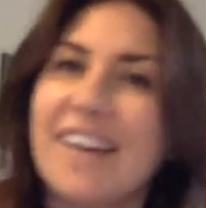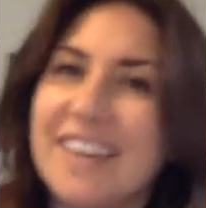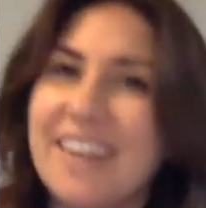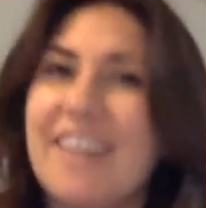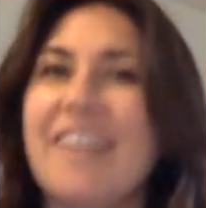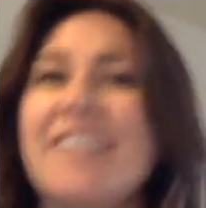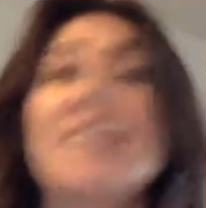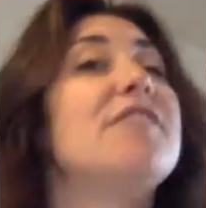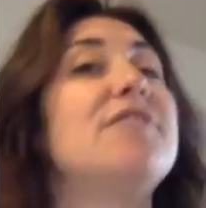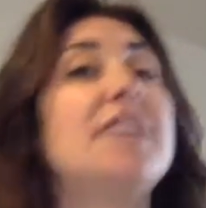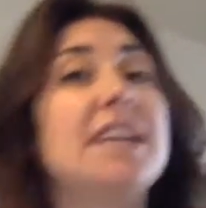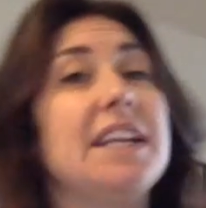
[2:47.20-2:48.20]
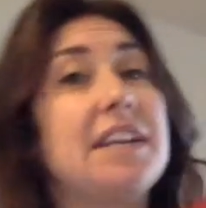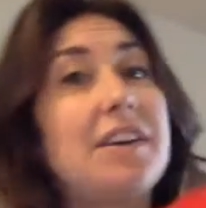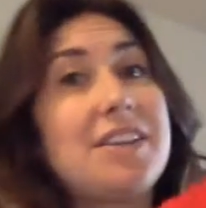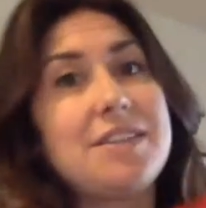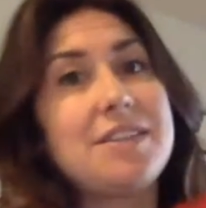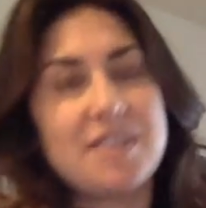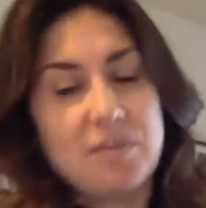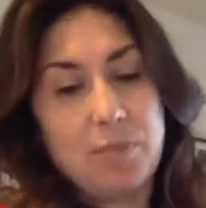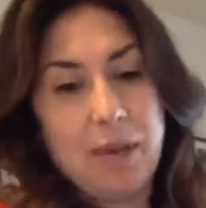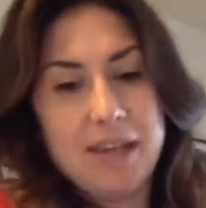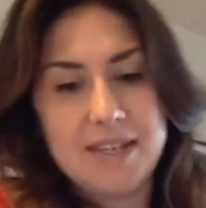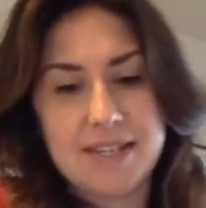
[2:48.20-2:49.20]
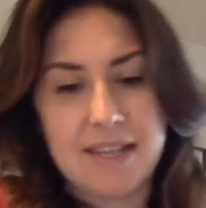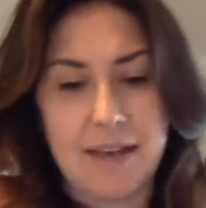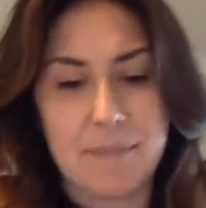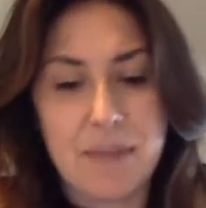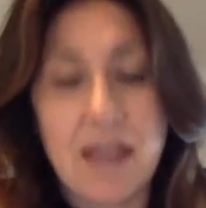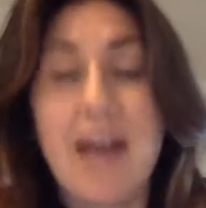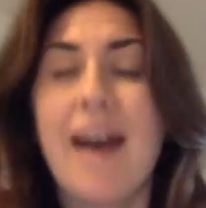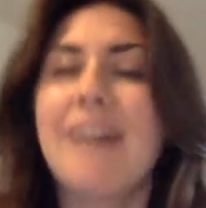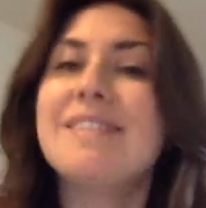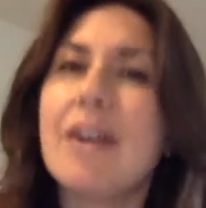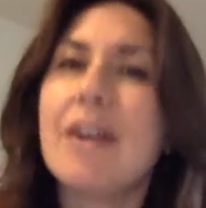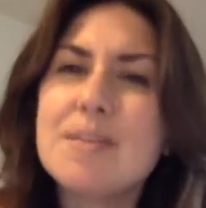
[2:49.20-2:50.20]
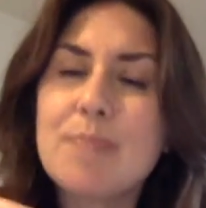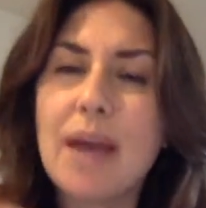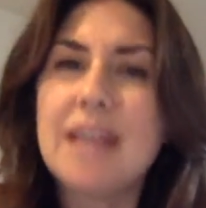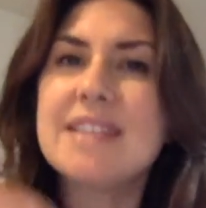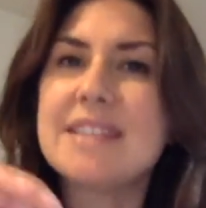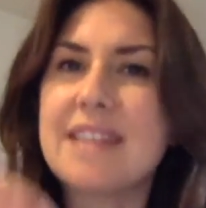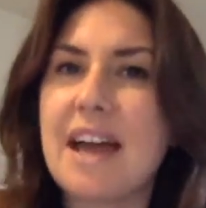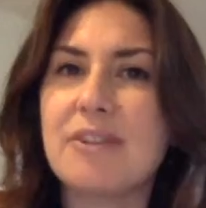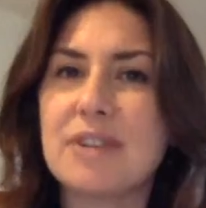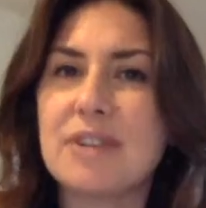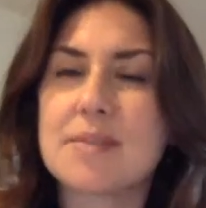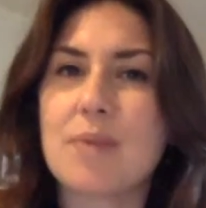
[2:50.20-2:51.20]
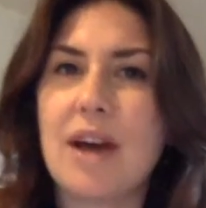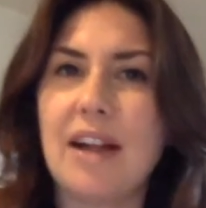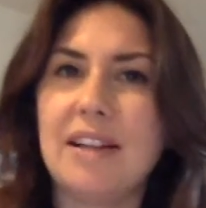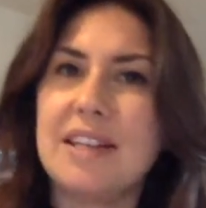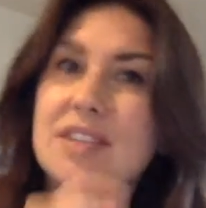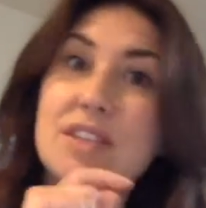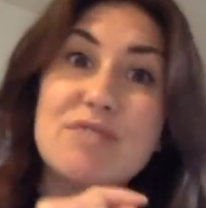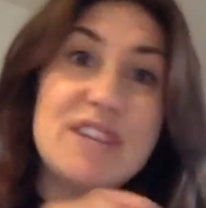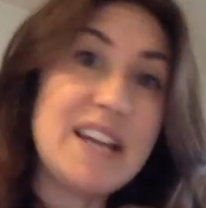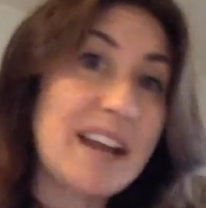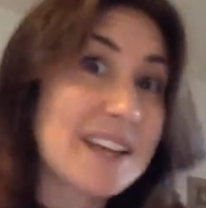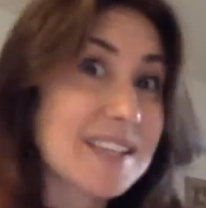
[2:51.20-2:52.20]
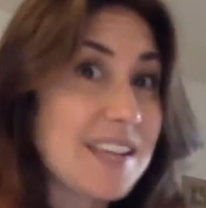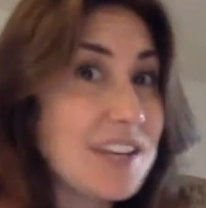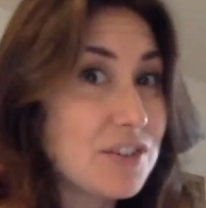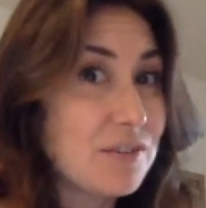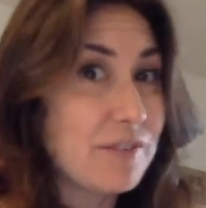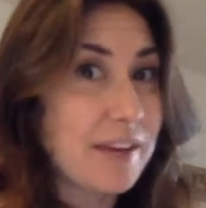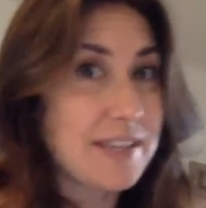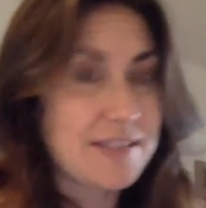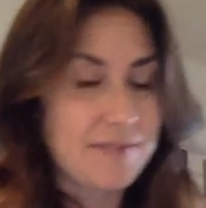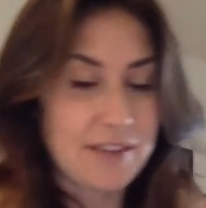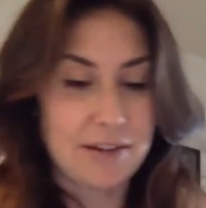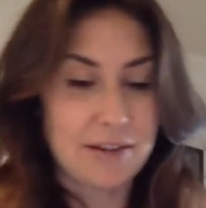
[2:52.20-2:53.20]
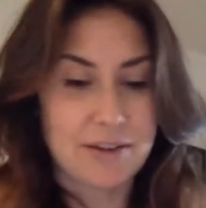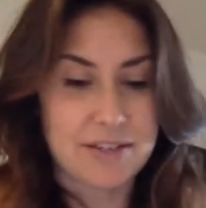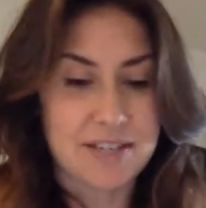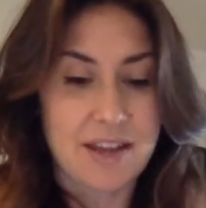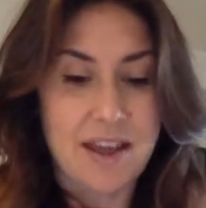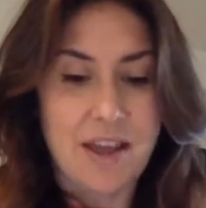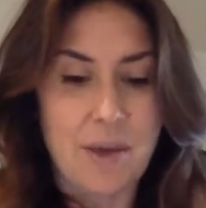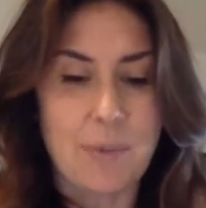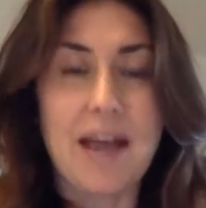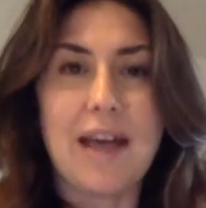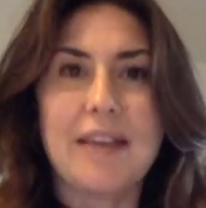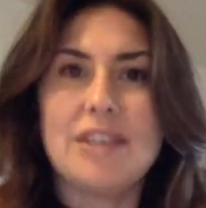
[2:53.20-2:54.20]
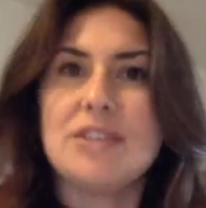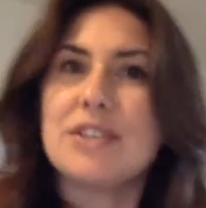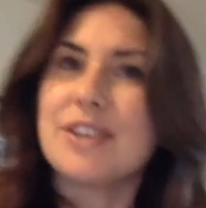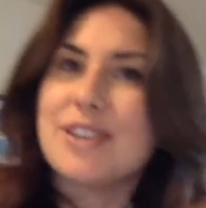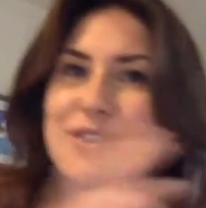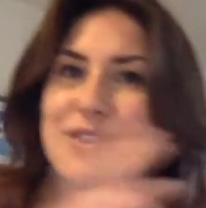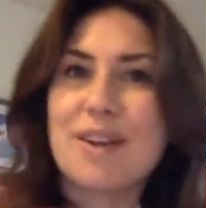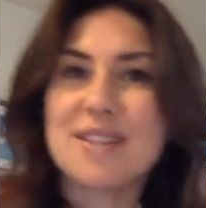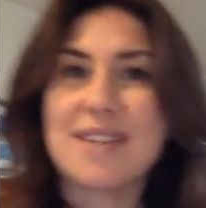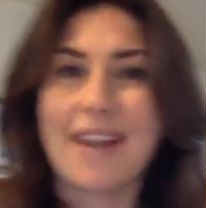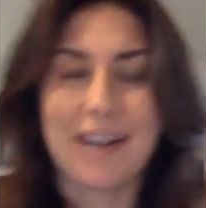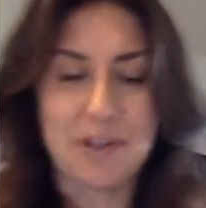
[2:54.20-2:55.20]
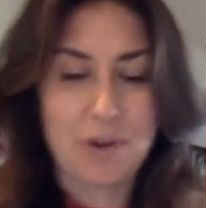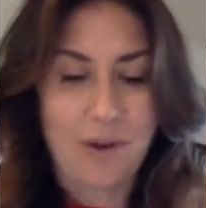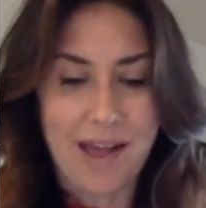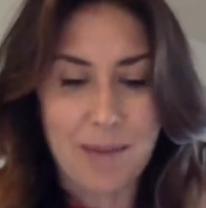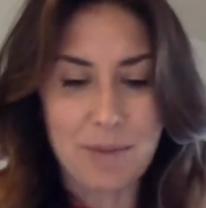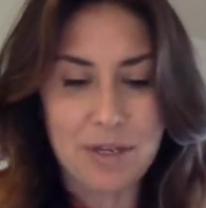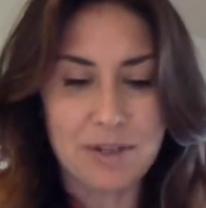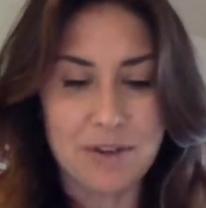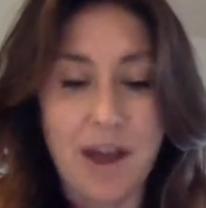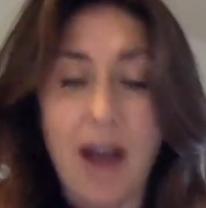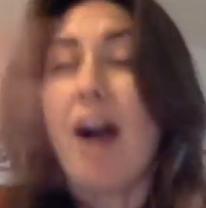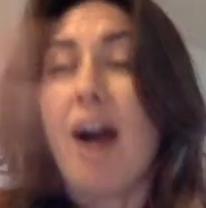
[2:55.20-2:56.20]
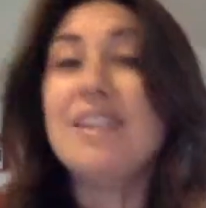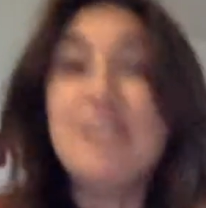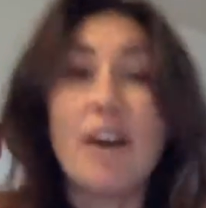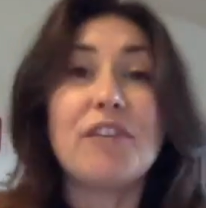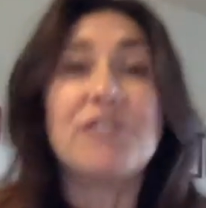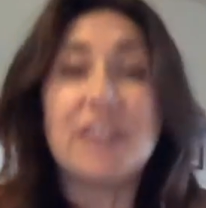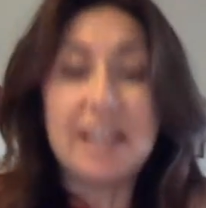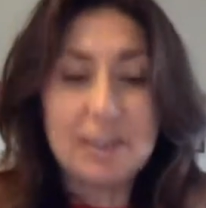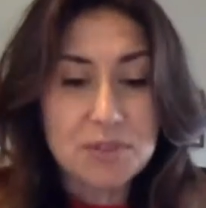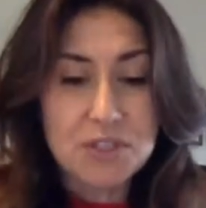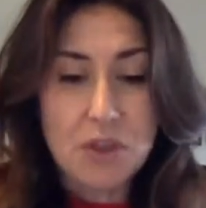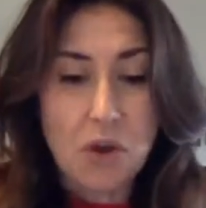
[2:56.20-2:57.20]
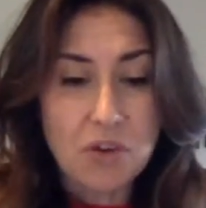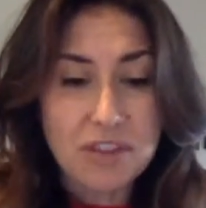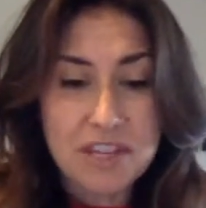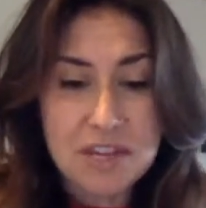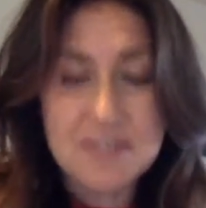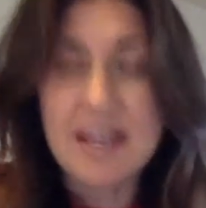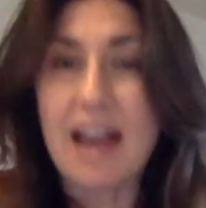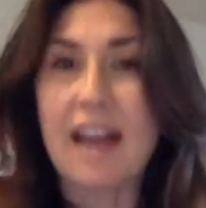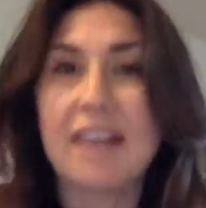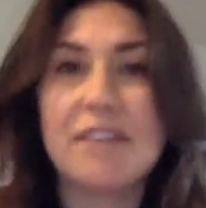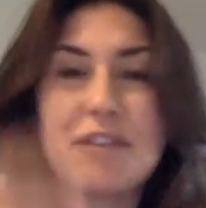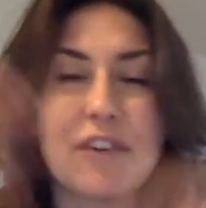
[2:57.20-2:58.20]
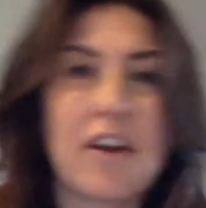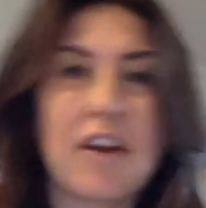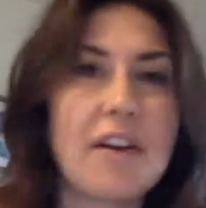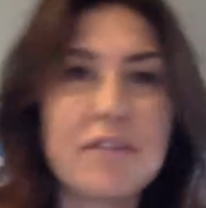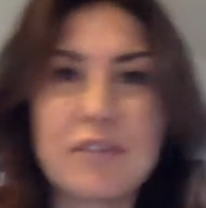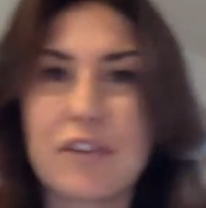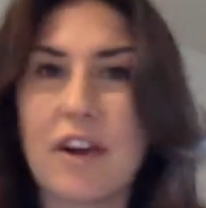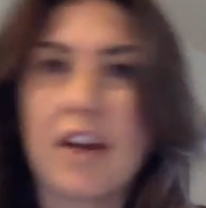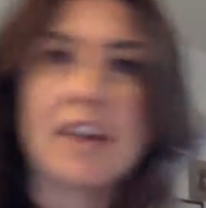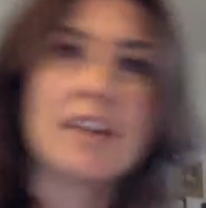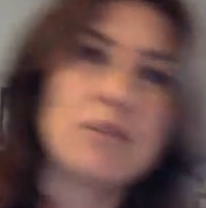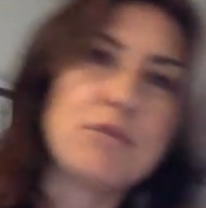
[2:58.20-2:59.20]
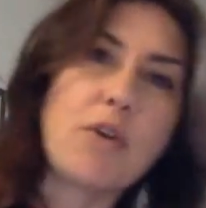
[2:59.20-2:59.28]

you know, really nice use of pace there. A nice pace down as well into the relaxation phase of the class, where you took us through our second hot air balloon. I loved the little song that you sang for our little